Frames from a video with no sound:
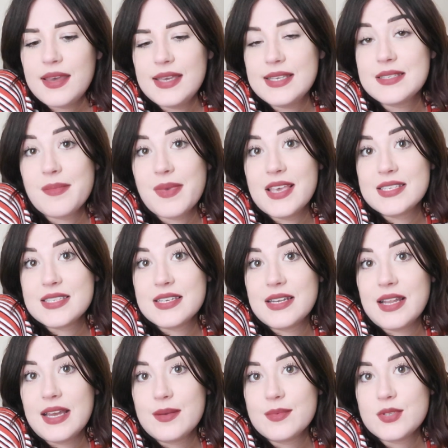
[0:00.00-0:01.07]
He's amazing,
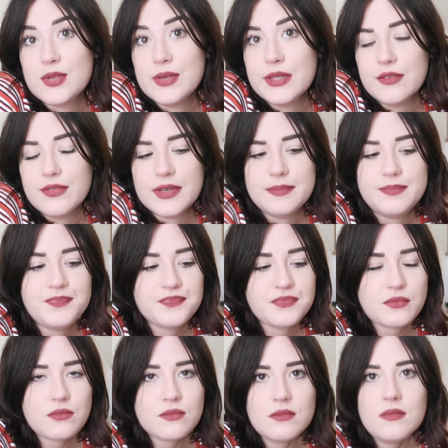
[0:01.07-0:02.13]
I absolutely love him.
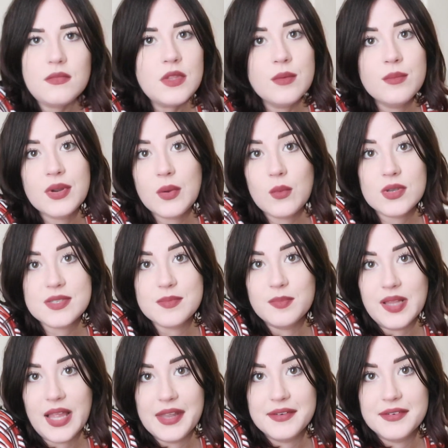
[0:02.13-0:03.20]
But it wasn't
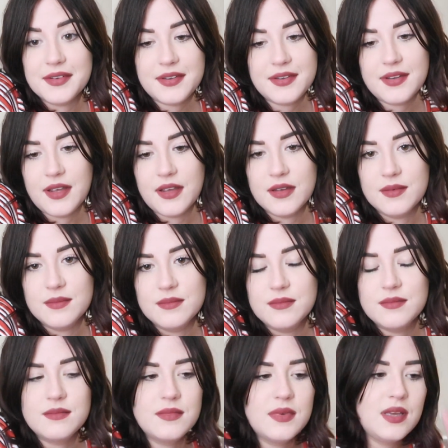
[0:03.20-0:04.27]
planned. Um,
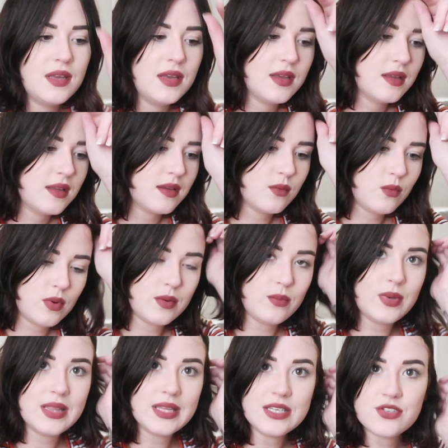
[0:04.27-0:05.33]

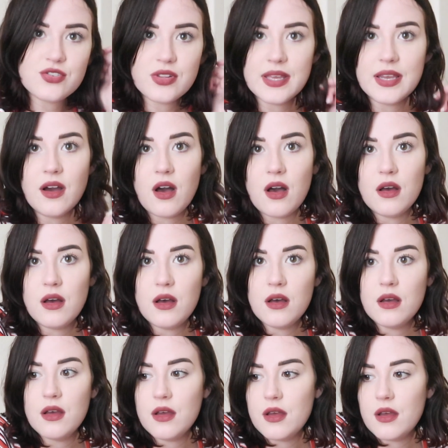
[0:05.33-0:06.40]
we literally got
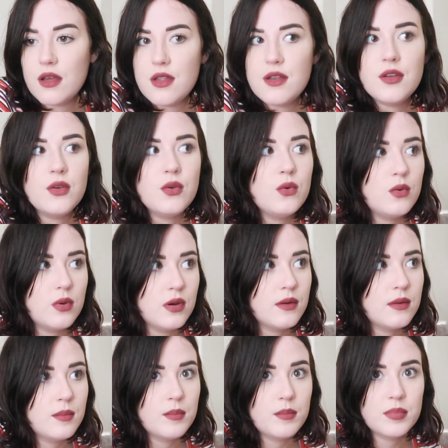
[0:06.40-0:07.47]
a new
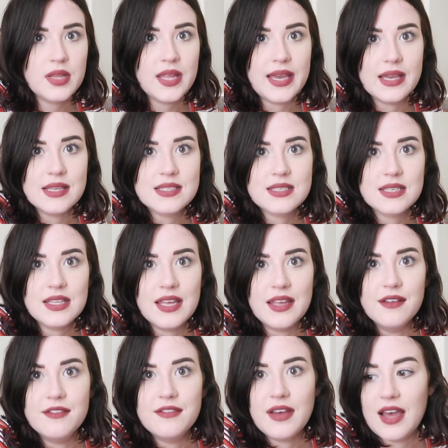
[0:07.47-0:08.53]
place to
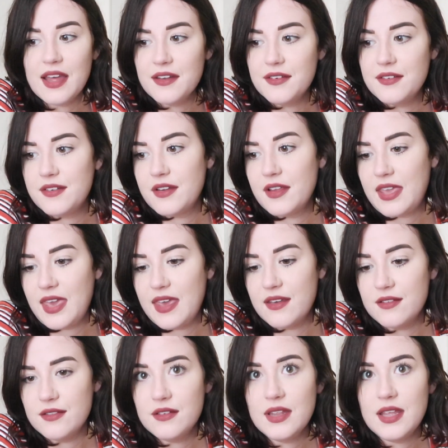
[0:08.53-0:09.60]
live and a
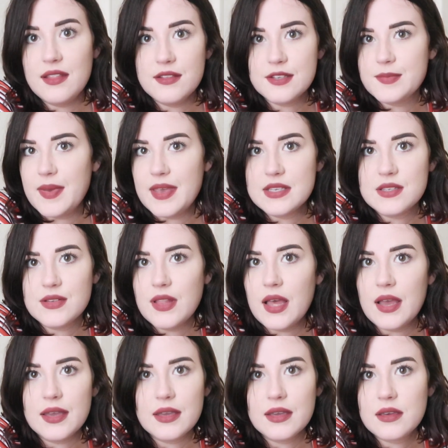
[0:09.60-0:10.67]
kitten in the space of
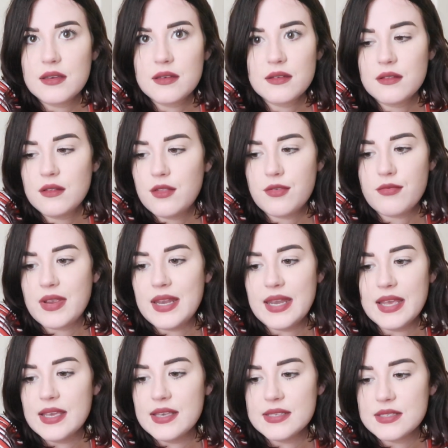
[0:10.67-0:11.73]
like three
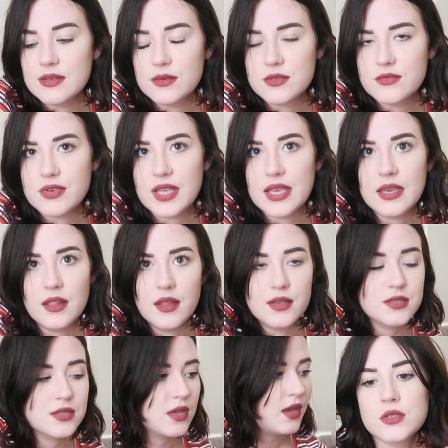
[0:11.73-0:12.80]
days. It was
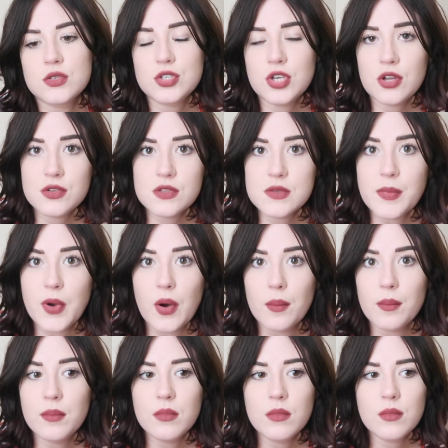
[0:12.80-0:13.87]
ridiculous. So Jordan's
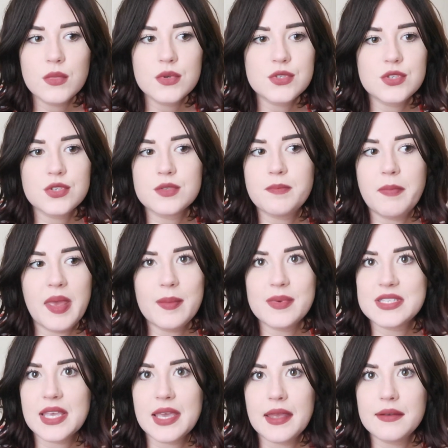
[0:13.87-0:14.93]
mum was just
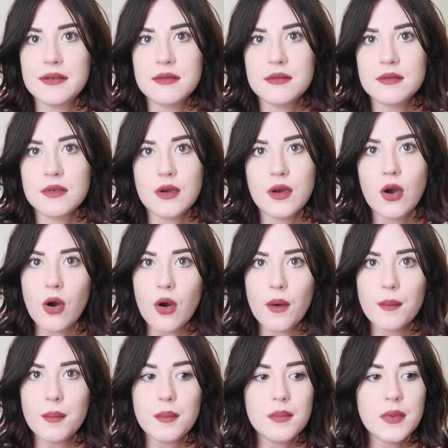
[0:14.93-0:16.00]
babysitting at
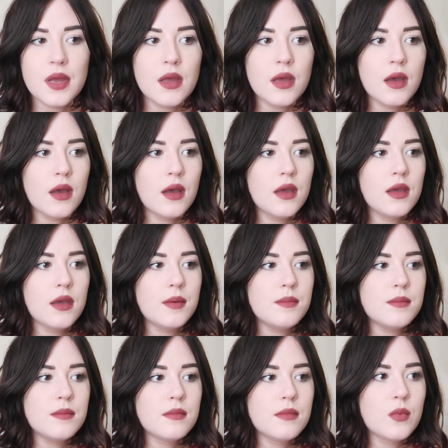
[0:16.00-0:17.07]
home
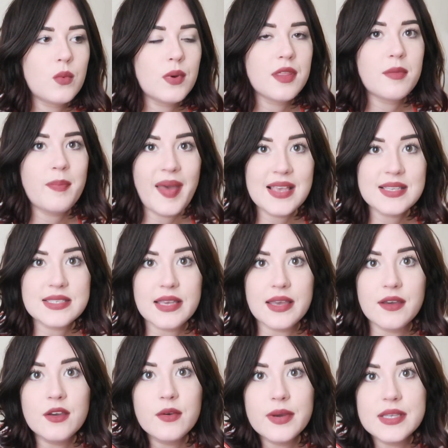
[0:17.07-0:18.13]
um, with
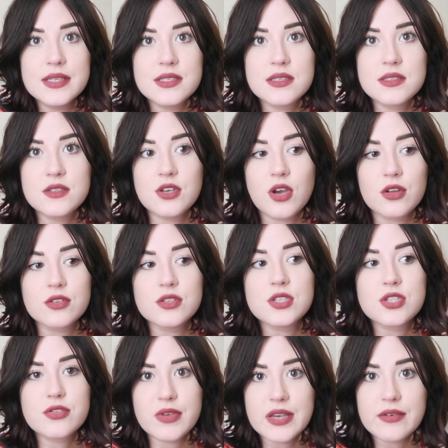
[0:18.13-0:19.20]
Betsy, who is Jordan's
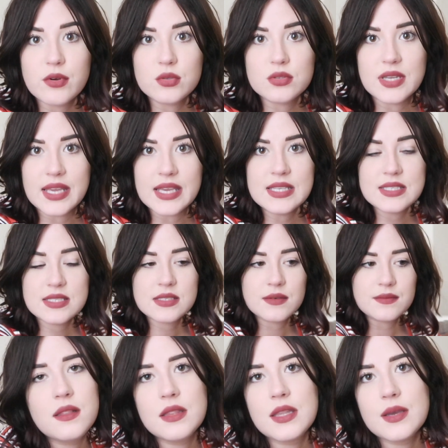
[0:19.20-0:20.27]
three-year-old niece.
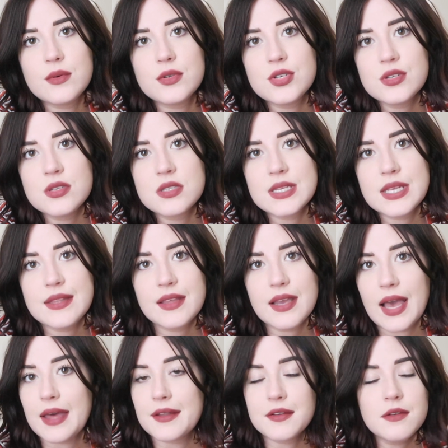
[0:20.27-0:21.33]
And they were just in the
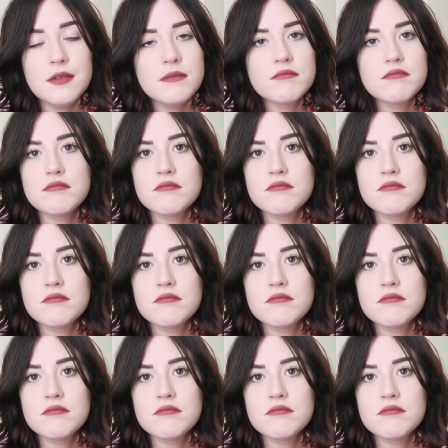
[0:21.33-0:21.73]
garden